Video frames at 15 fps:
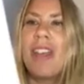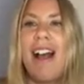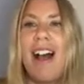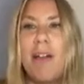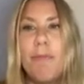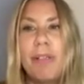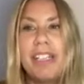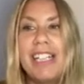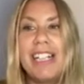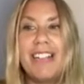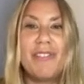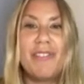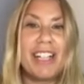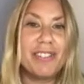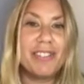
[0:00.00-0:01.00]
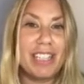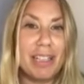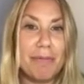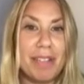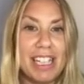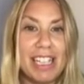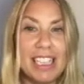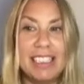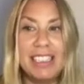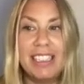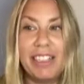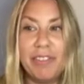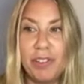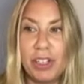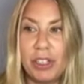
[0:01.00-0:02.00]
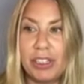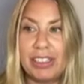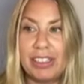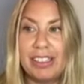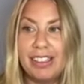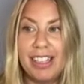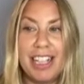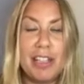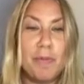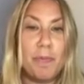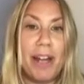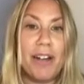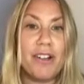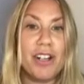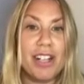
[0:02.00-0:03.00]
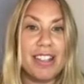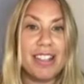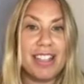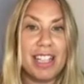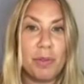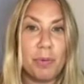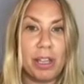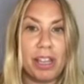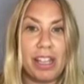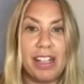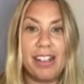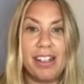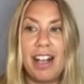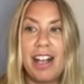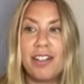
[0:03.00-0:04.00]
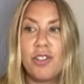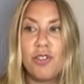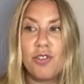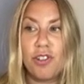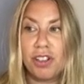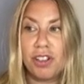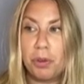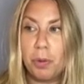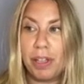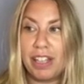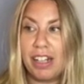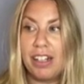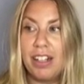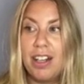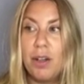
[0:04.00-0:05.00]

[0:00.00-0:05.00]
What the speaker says: I believe that if something is difficult, it's better to sit with it and struggle with it,